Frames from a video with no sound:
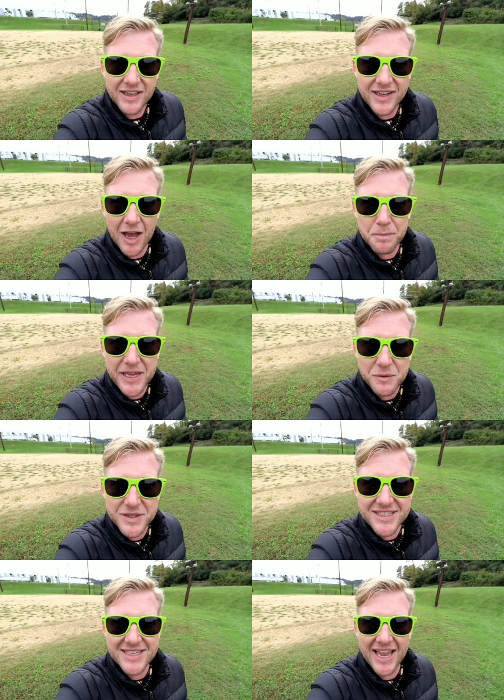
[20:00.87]
Now Pete
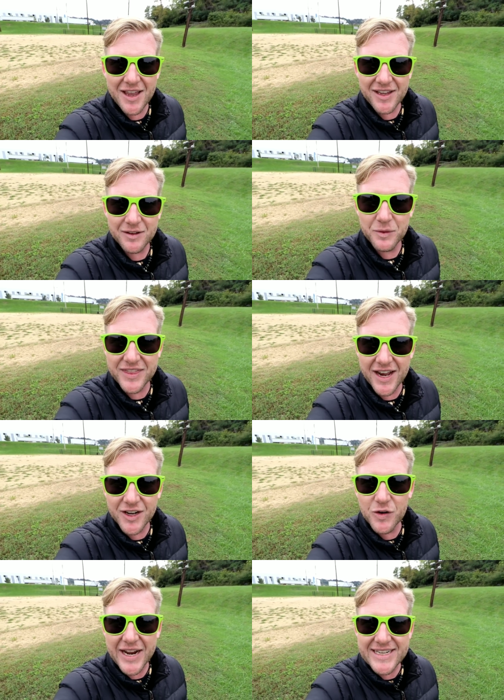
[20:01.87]
would say without a
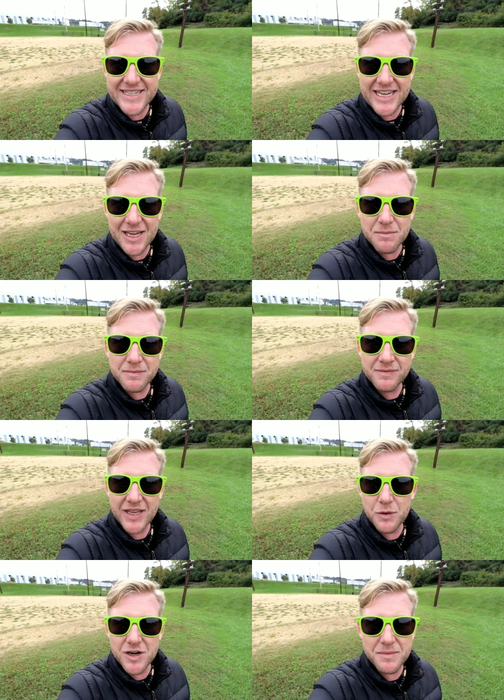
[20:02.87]
great team,
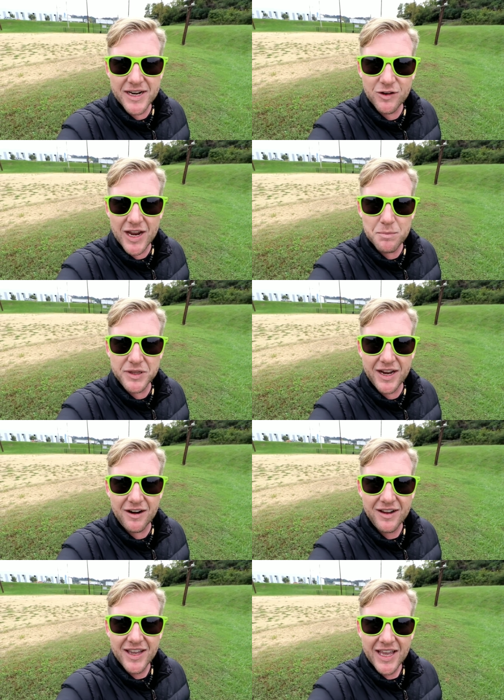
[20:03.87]
he wouldn't have been a great player.